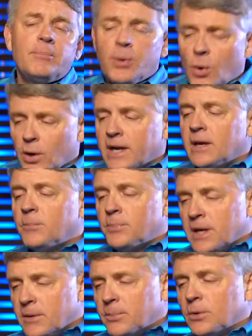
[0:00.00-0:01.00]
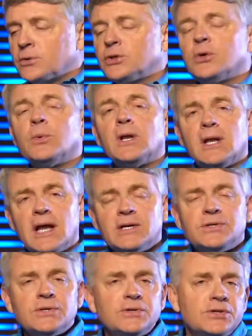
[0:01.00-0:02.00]
pointing people to a
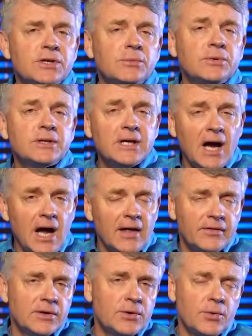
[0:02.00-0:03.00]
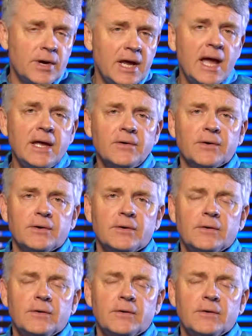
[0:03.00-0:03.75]
relationship with God, the Creator.